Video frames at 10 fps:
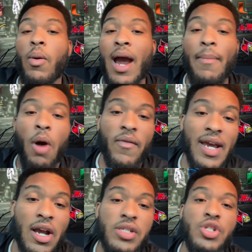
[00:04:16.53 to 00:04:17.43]
right?
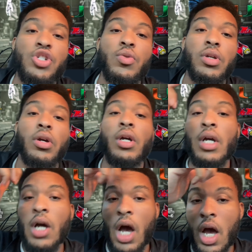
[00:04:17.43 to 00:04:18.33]
Marvin Harrison Jr.,
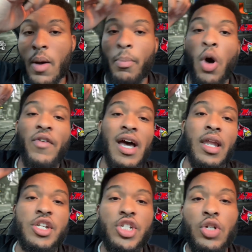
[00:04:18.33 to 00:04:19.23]
both
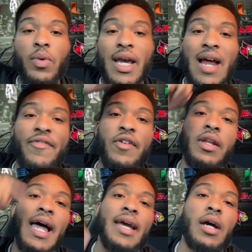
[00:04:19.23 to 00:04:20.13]
LSU and I
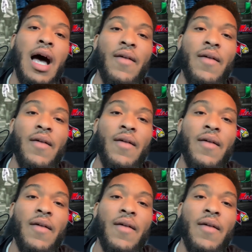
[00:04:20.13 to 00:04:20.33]
feel like,